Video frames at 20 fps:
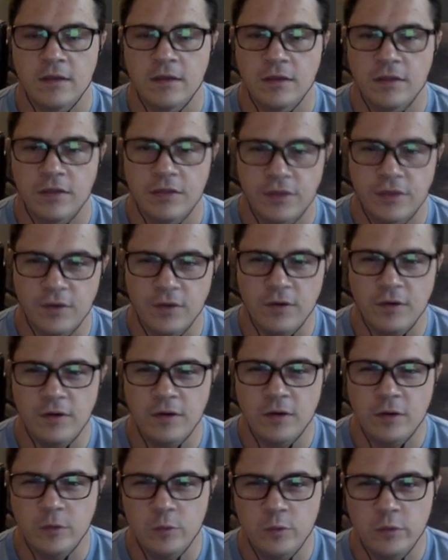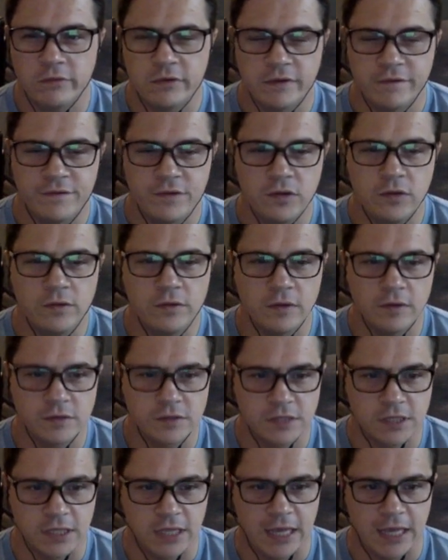Third, we'll review those
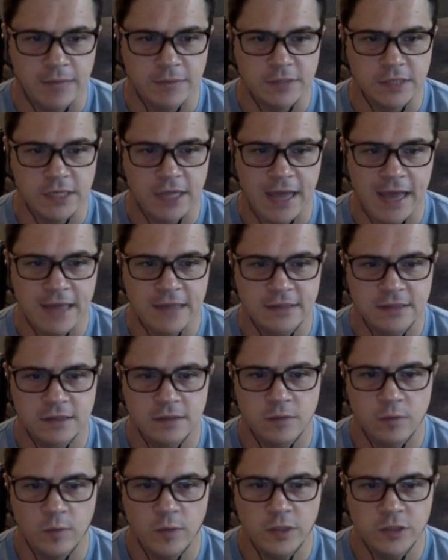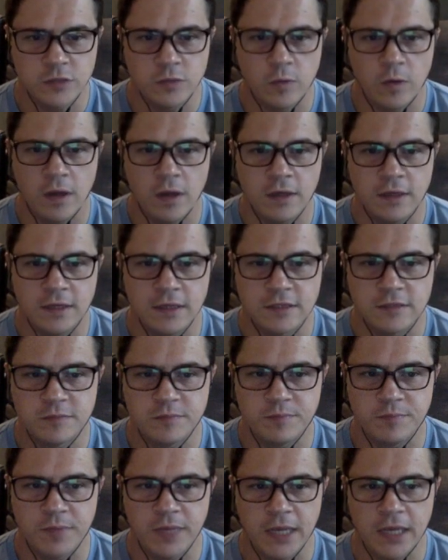claims and ask which one is
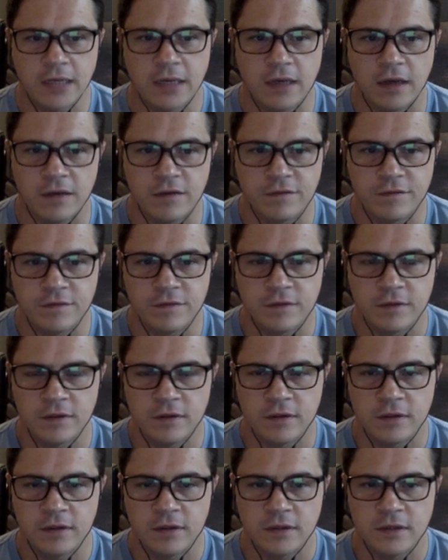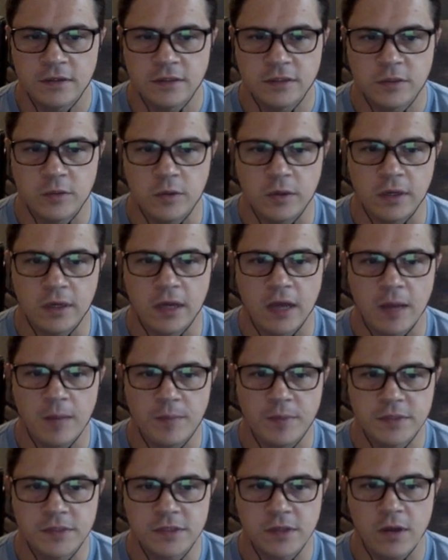big enough to
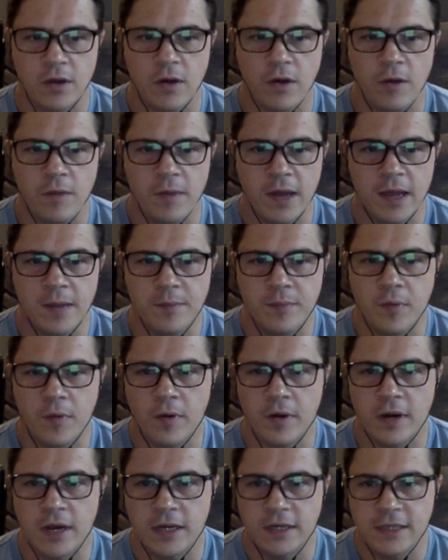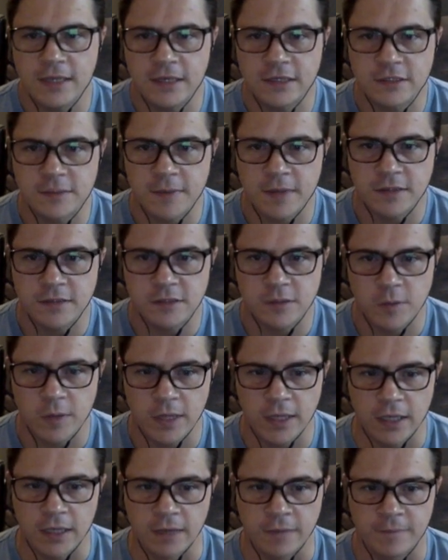encompass all my important ideas about
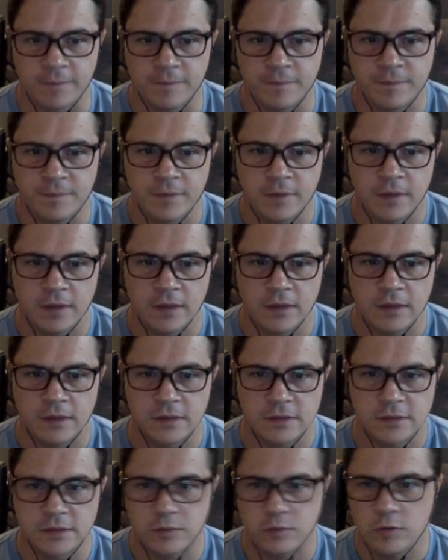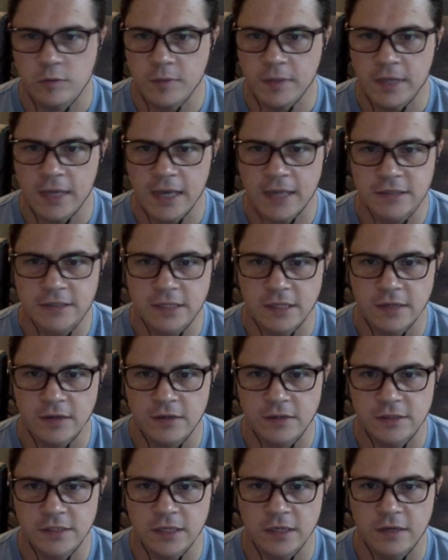Squeaky. So we'll be asking
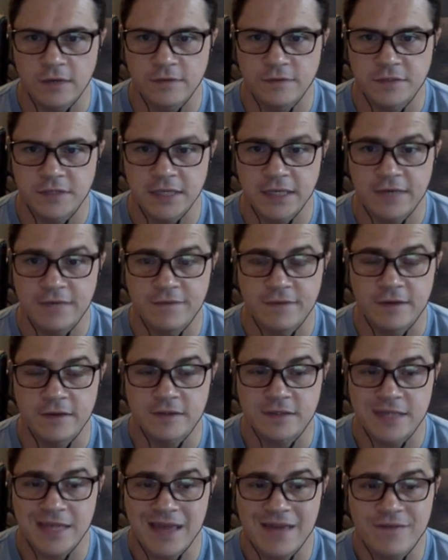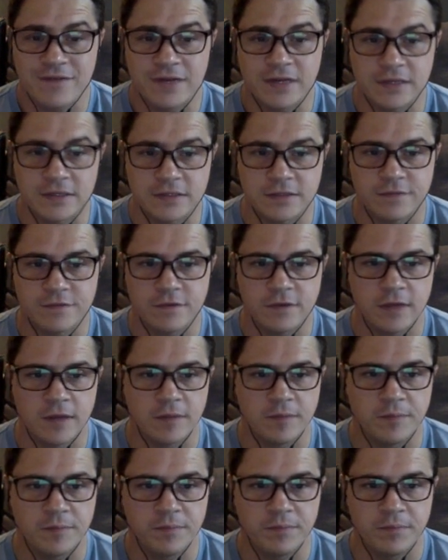ourselves if there's evidence for that
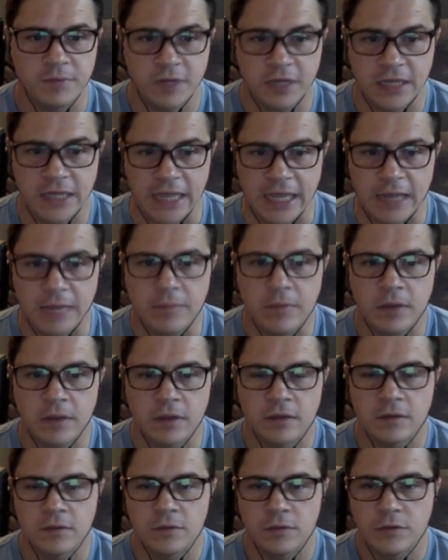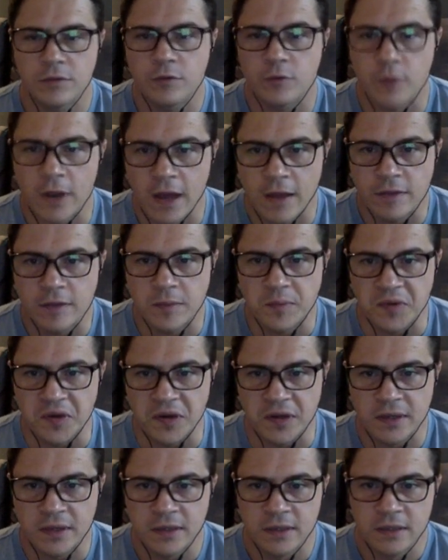claim throughout the
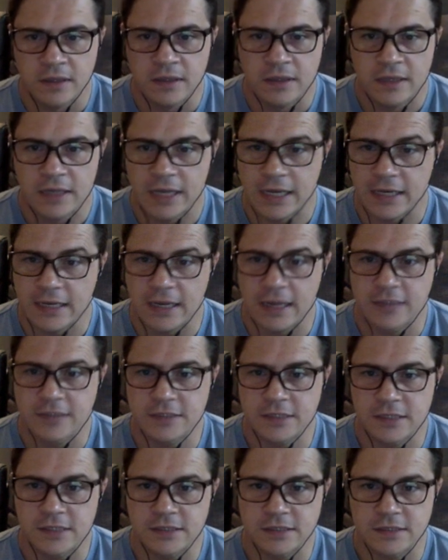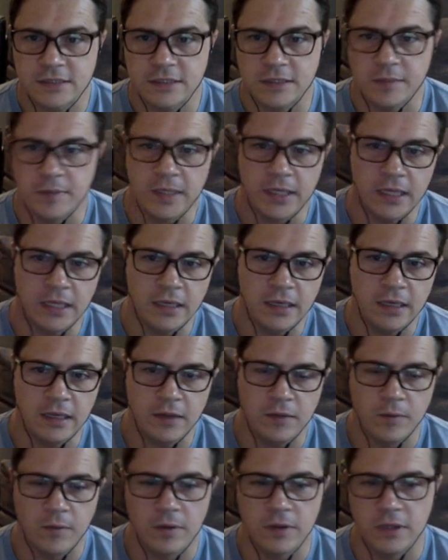book, and not just in the beginning
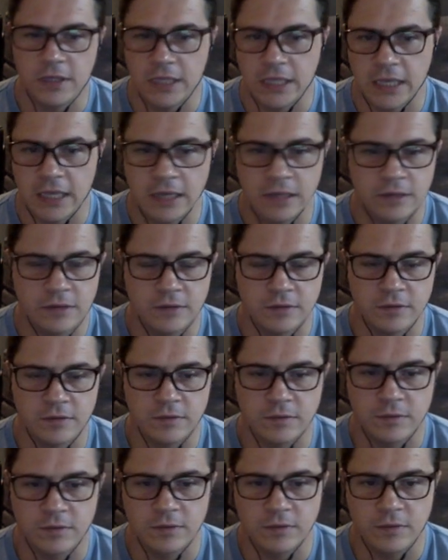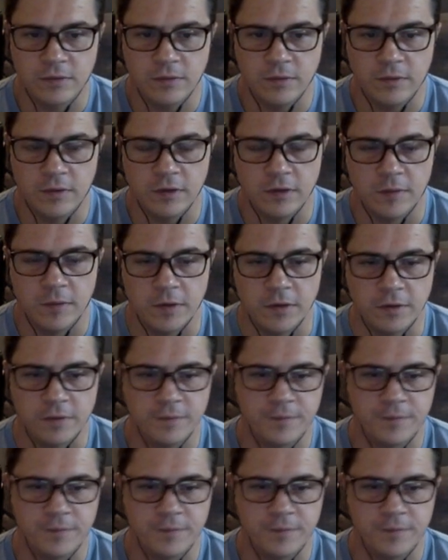or in the end or in the middle.